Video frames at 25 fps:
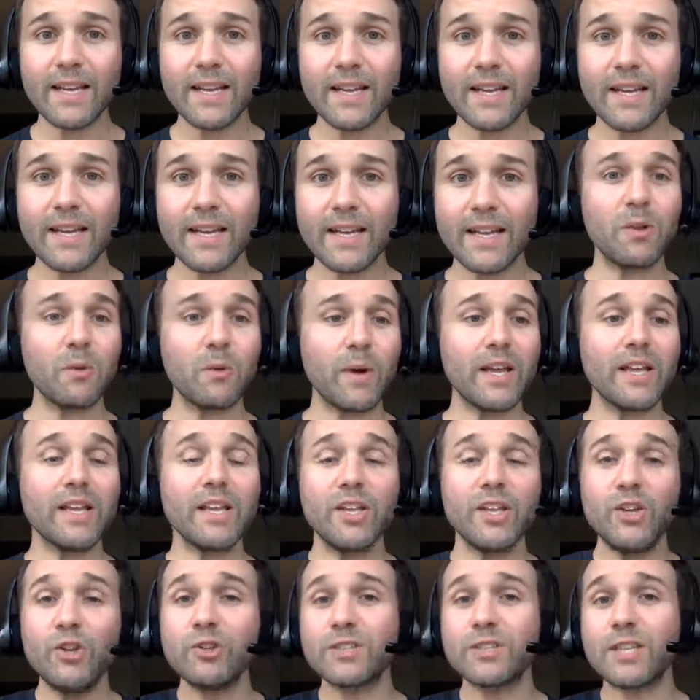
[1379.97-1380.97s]
And by the way,
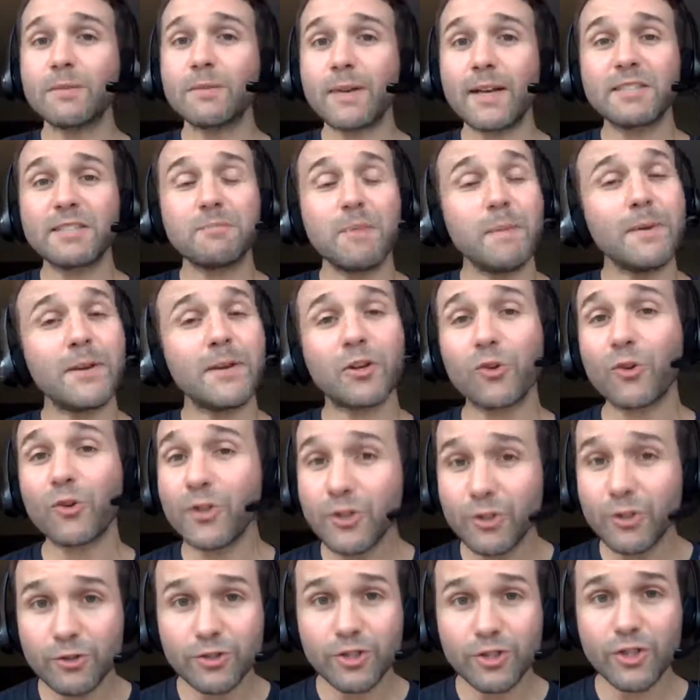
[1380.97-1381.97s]
you sometimes maybe can only
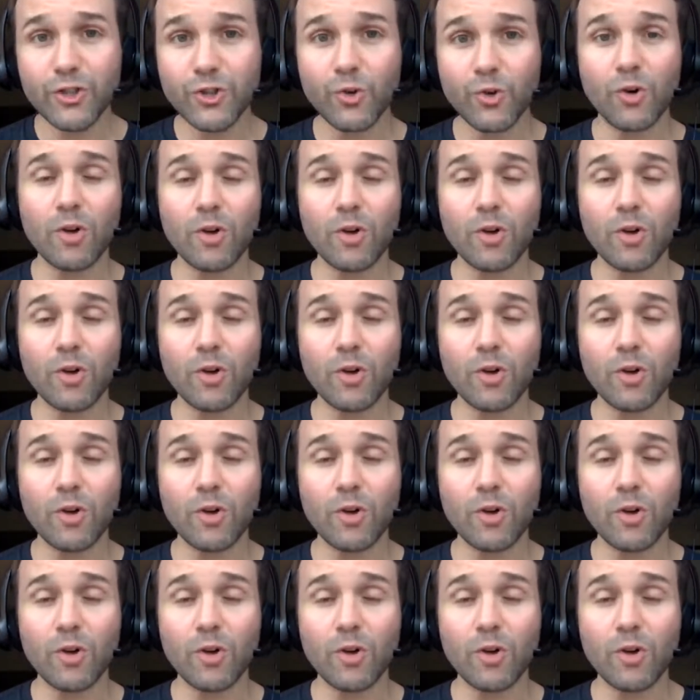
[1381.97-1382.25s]
do 2, or